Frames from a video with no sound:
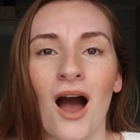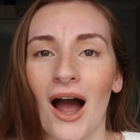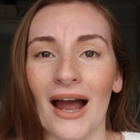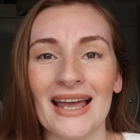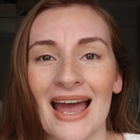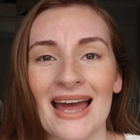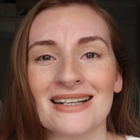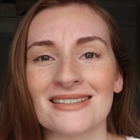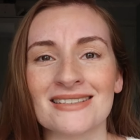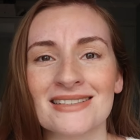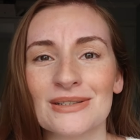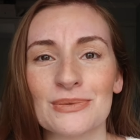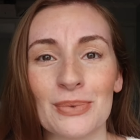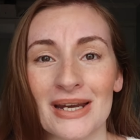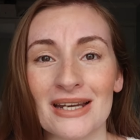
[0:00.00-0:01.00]
Again,
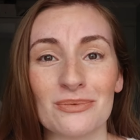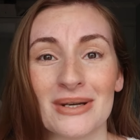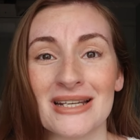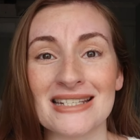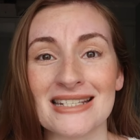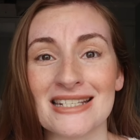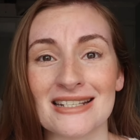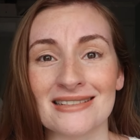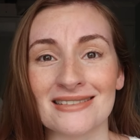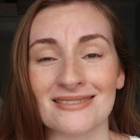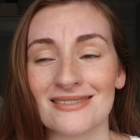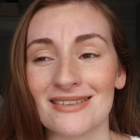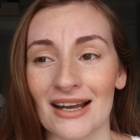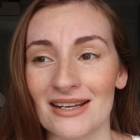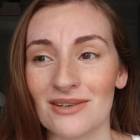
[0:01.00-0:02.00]
we
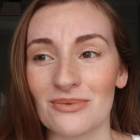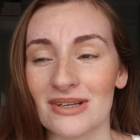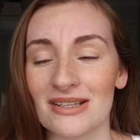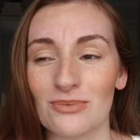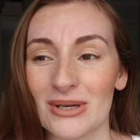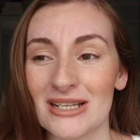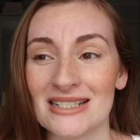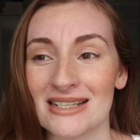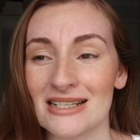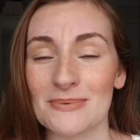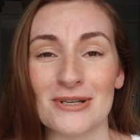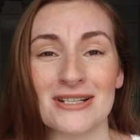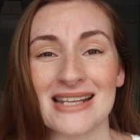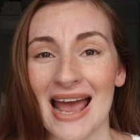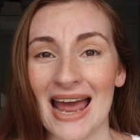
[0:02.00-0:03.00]
didn't
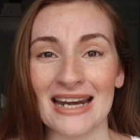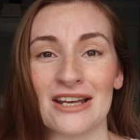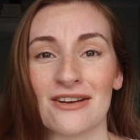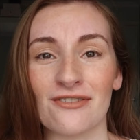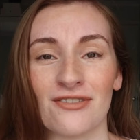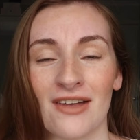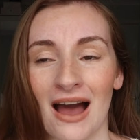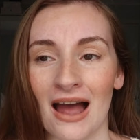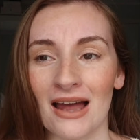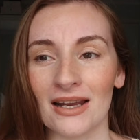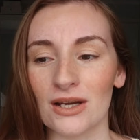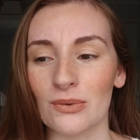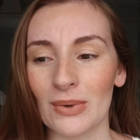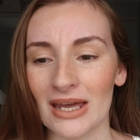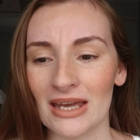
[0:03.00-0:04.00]
experience any of that.
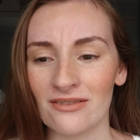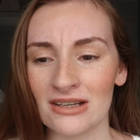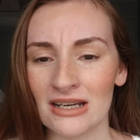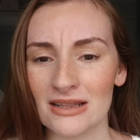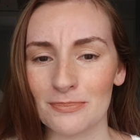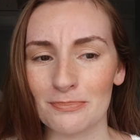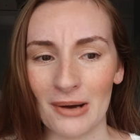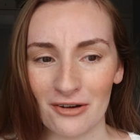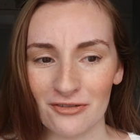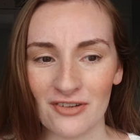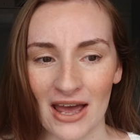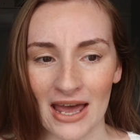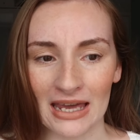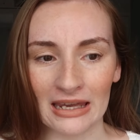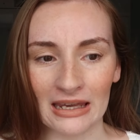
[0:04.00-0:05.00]
Like even at the
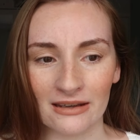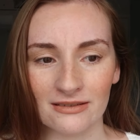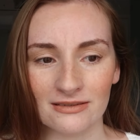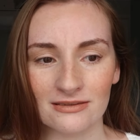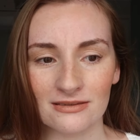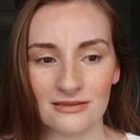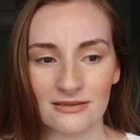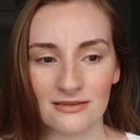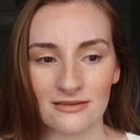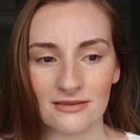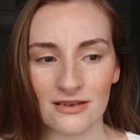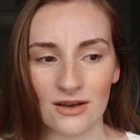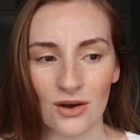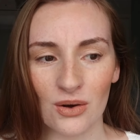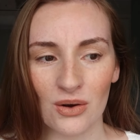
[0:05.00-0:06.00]
buffet
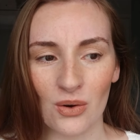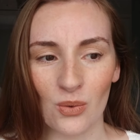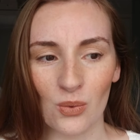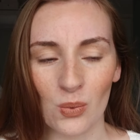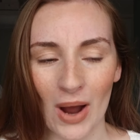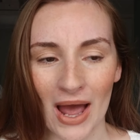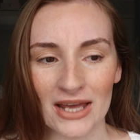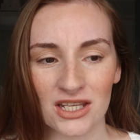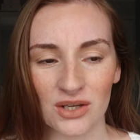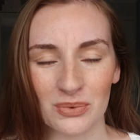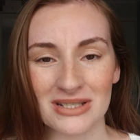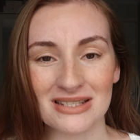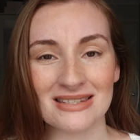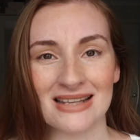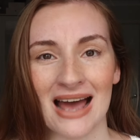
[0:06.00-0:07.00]
where you
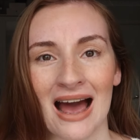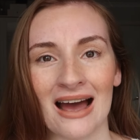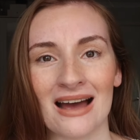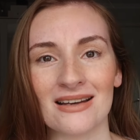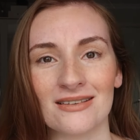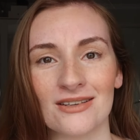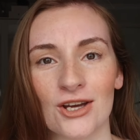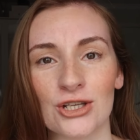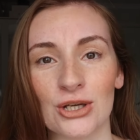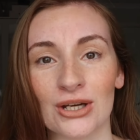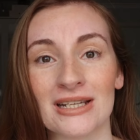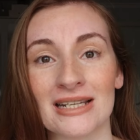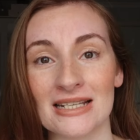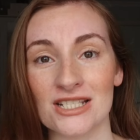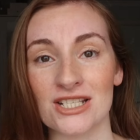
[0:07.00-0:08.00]
were sat, you
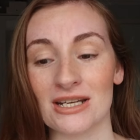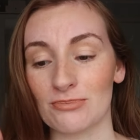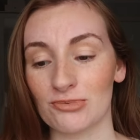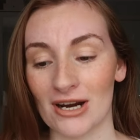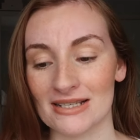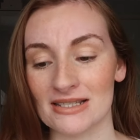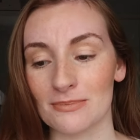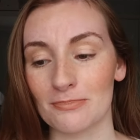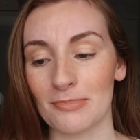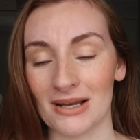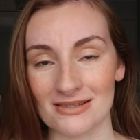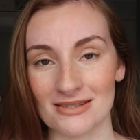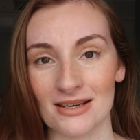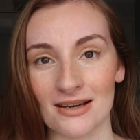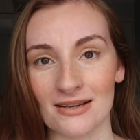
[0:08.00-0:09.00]
could literally press a
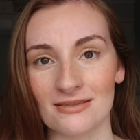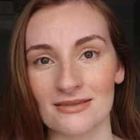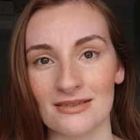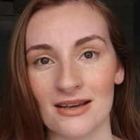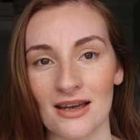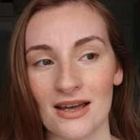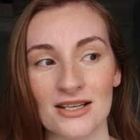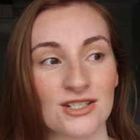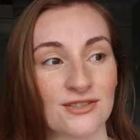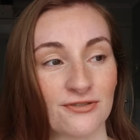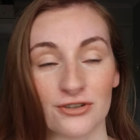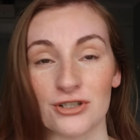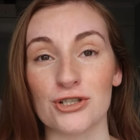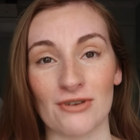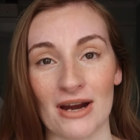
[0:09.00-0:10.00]
buzzer
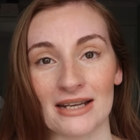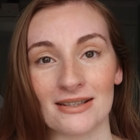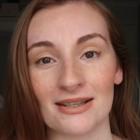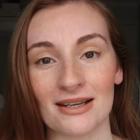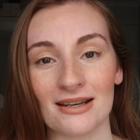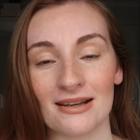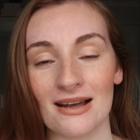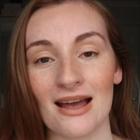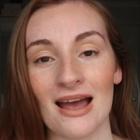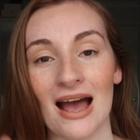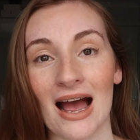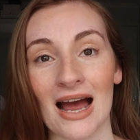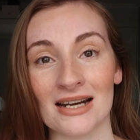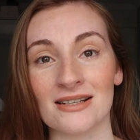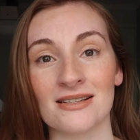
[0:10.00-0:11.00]
for a drink
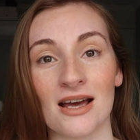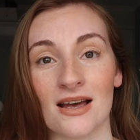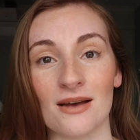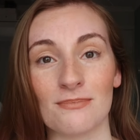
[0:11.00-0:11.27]
and